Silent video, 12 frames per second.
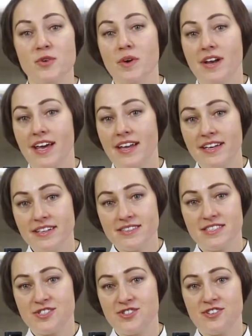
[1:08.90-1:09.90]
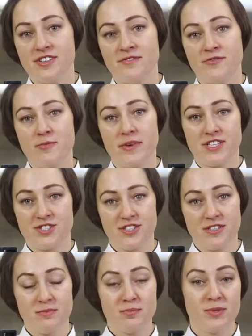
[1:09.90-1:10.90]
you want any additional
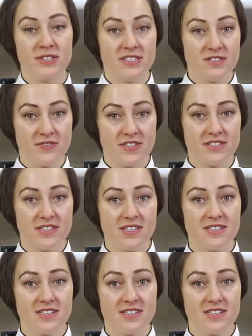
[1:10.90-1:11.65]
information, please visit